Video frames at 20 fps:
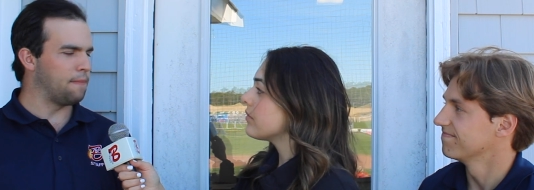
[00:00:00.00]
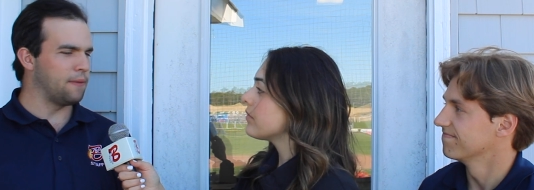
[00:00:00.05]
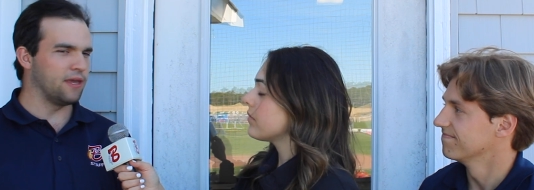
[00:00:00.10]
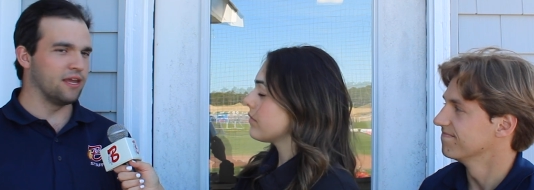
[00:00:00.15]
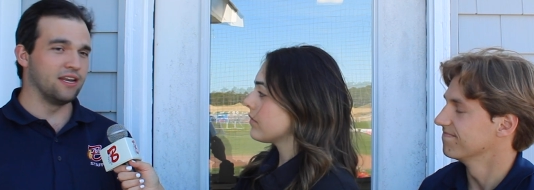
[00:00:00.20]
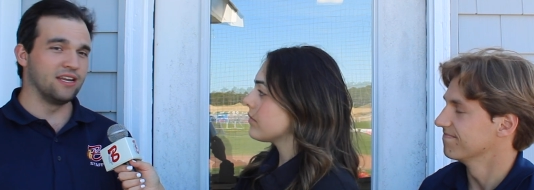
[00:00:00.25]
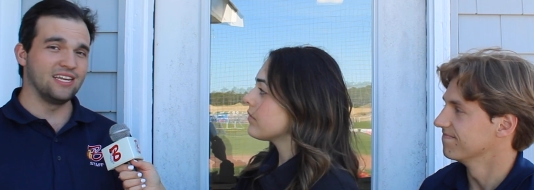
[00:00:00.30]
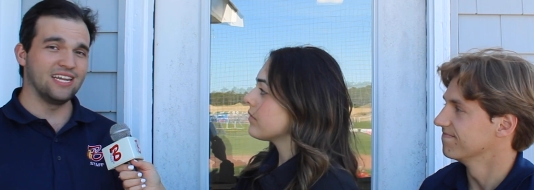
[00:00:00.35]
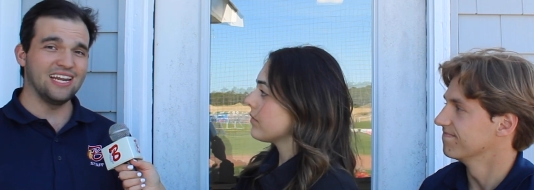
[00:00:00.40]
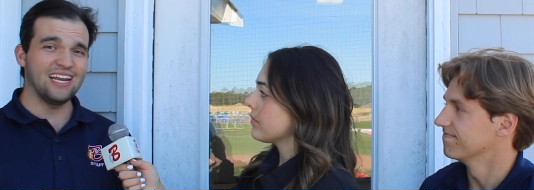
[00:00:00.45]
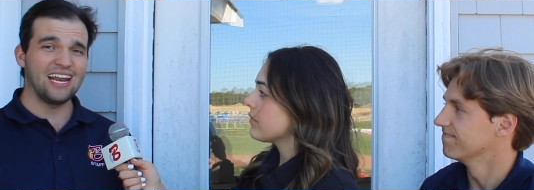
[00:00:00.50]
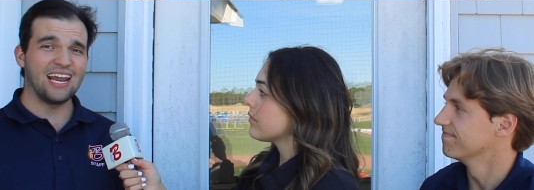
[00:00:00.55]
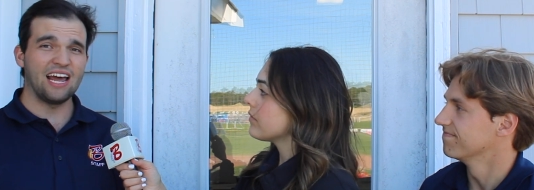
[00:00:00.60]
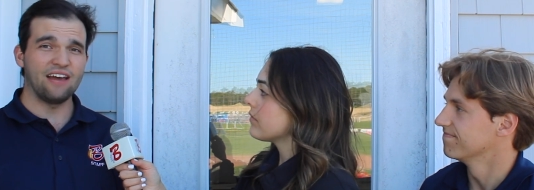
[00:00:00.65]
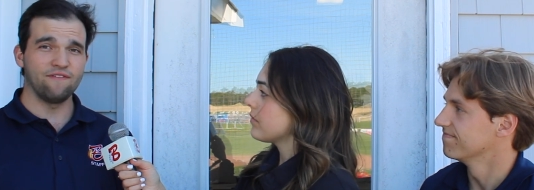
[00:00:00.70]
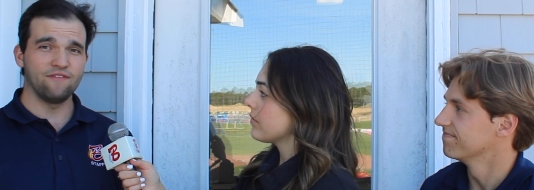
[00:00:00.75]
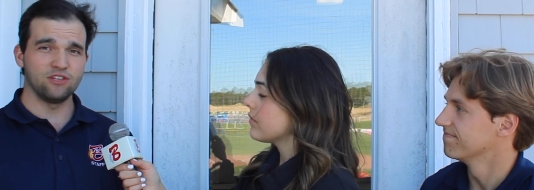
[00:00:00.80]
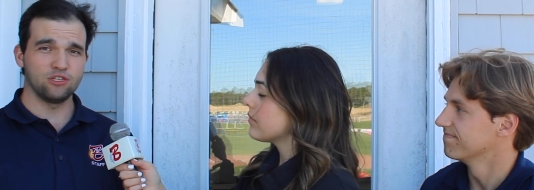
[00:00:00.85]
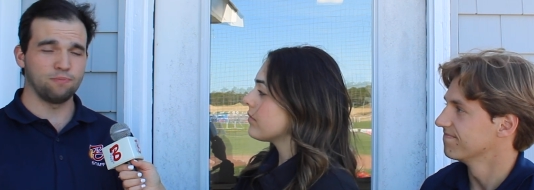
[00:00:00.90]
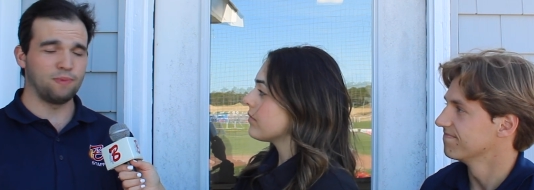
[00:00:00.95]
Speaker 1: at Pitt and
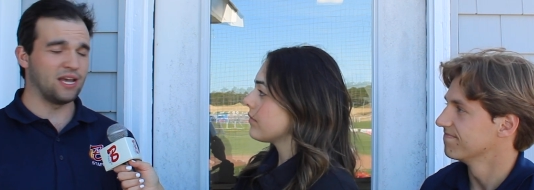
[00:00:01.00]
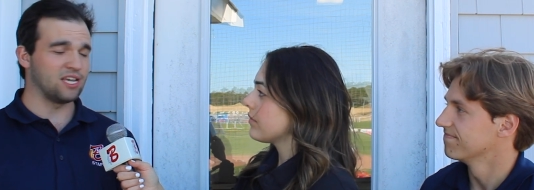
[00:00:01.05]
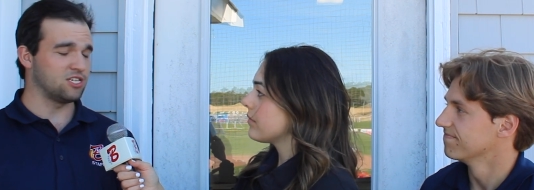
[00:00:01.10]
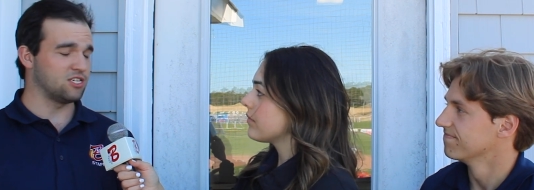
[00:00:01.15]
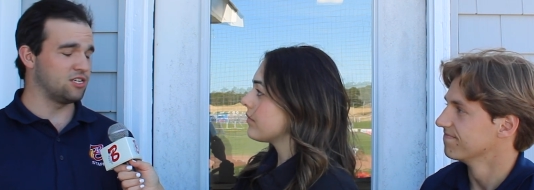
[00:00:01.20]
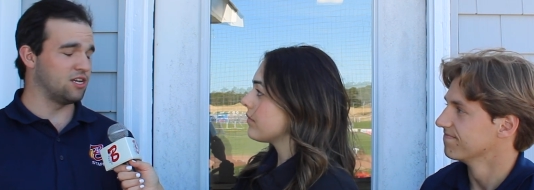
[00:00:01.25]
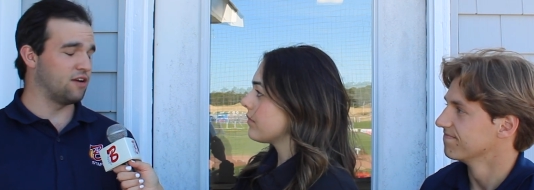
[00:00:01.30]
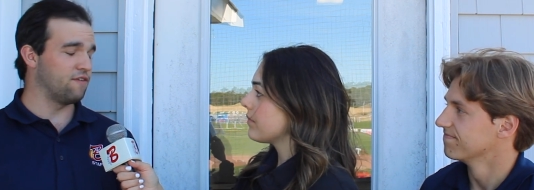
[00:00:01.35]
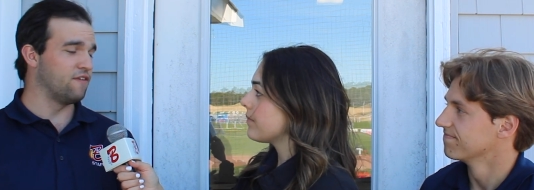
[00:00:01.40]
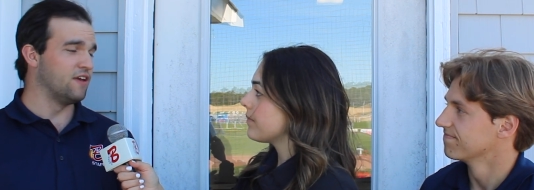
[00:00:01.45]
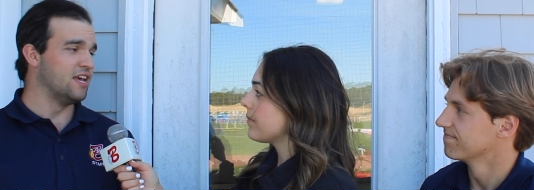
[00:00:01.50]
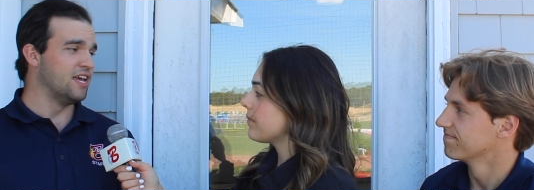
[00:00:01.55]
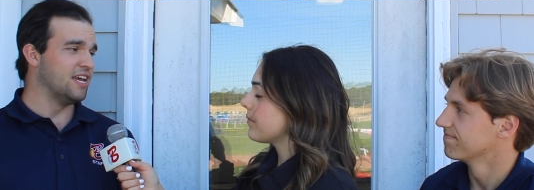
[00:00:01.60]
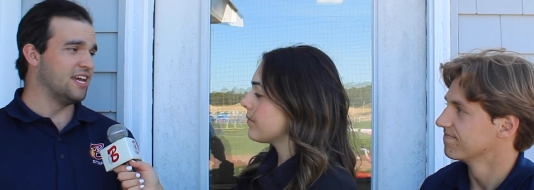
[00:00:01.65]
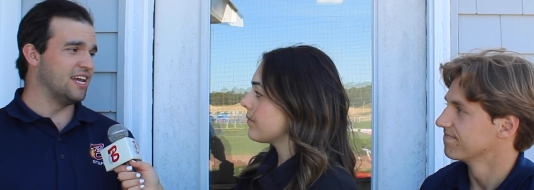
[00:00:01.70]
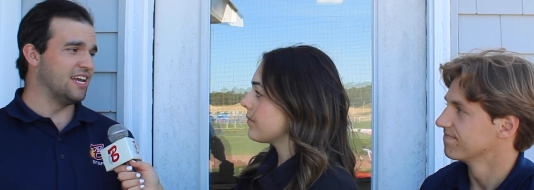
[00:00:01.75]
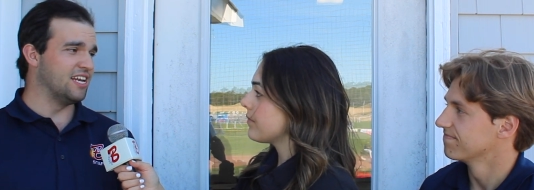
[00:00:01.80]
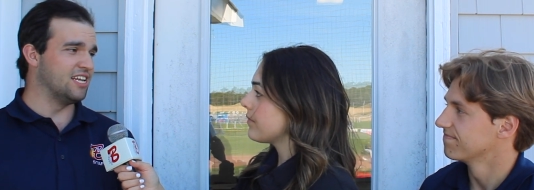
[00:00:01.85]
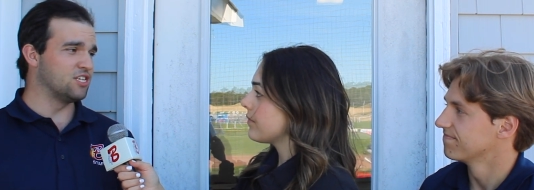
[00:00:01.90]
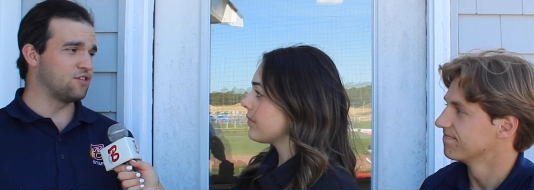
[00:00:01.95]
didn't have his best stuff
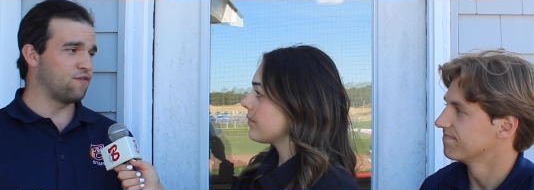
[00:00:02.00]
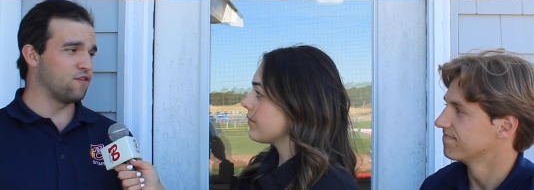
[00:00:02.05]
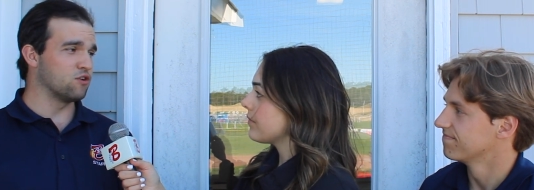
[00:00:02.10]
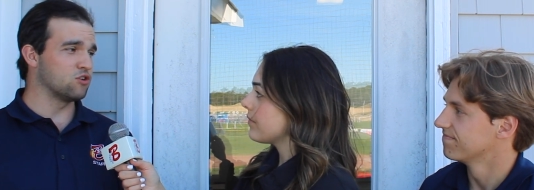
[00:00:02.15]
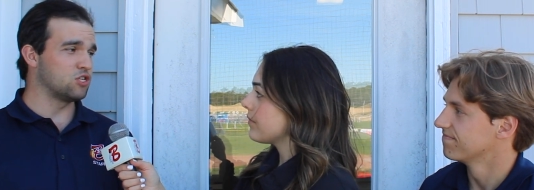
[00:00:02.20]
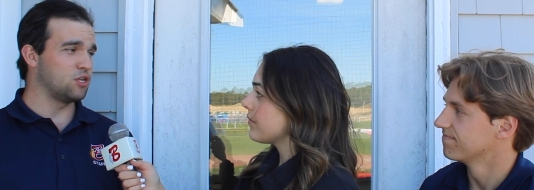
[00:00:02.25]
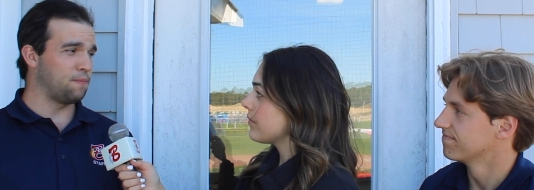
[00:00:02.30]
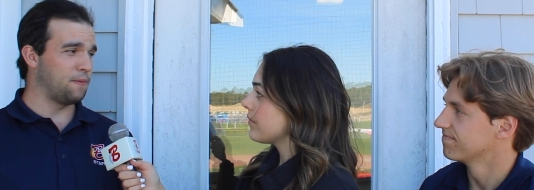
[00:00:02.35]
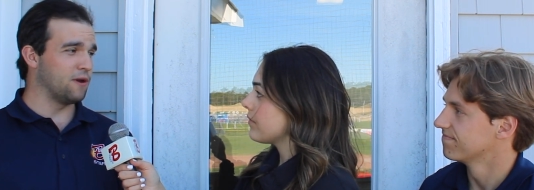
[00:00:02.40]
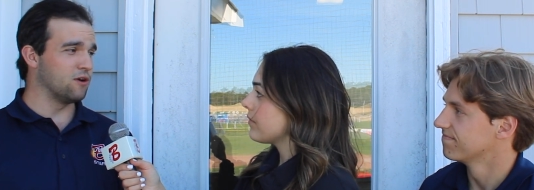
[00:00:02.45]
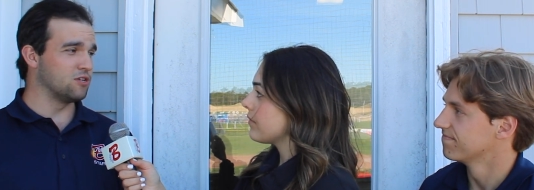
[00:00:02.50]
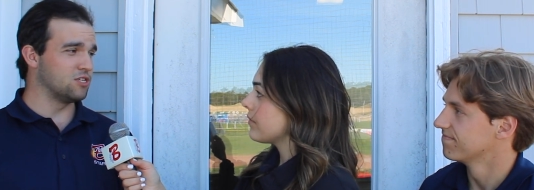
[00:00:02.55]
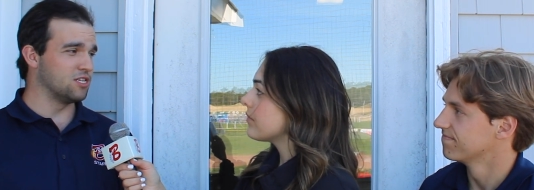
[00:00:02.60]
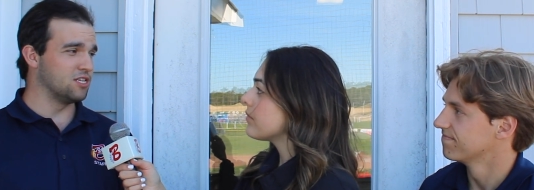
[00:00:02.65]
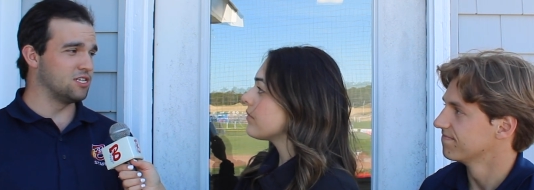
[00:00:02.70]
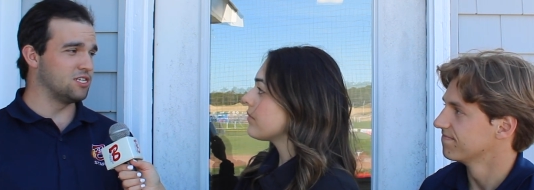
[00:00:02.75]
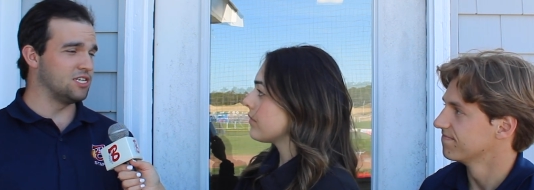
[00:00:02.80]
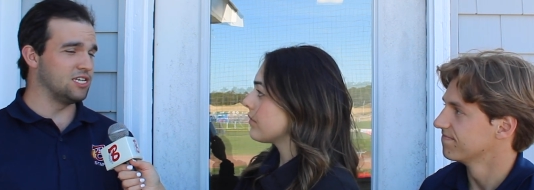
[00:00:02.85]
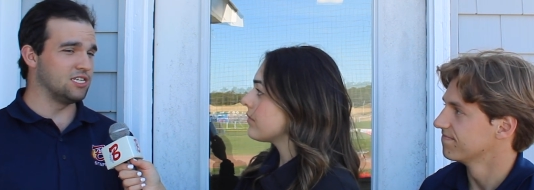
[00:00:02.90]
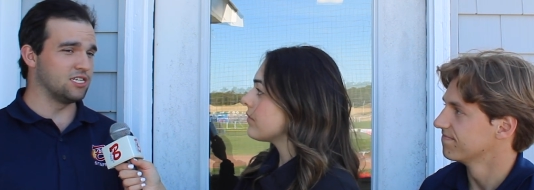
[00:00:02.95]
in his first
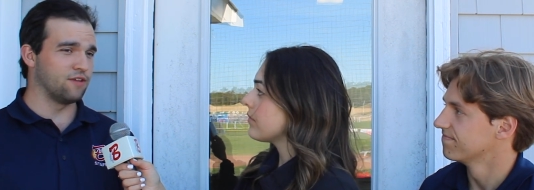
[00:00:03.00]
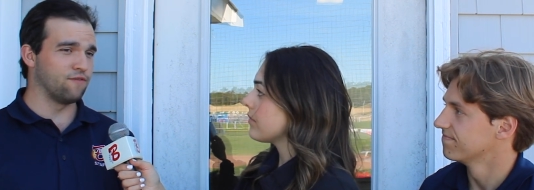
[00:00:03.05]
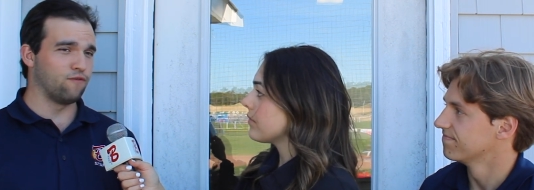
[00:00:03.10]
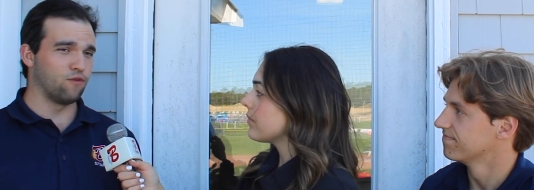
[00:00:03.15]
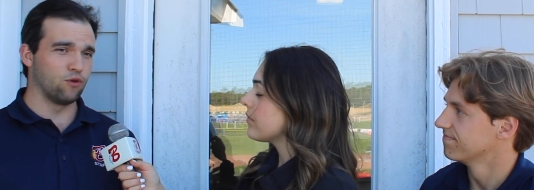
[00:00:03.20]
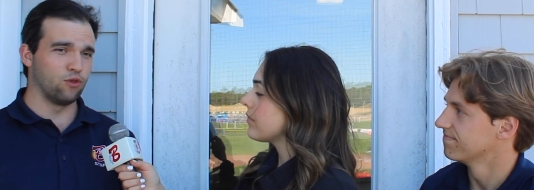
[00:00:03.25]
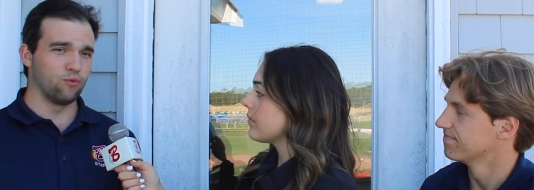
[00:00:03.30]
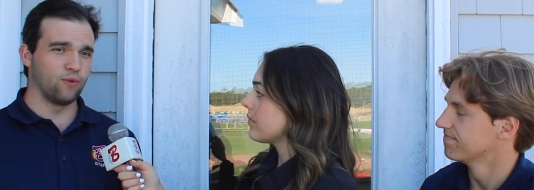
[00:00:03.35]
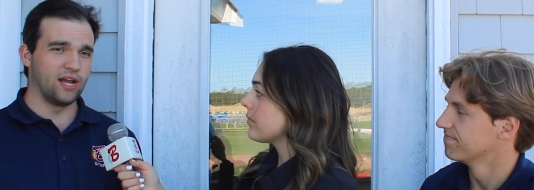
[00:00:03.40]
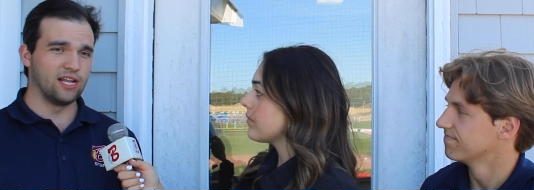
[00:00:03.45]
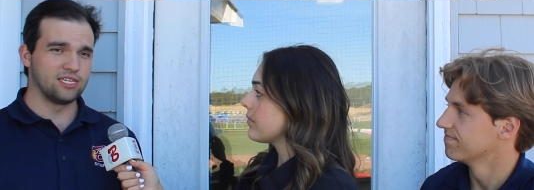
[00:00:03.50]
appearance of the season for the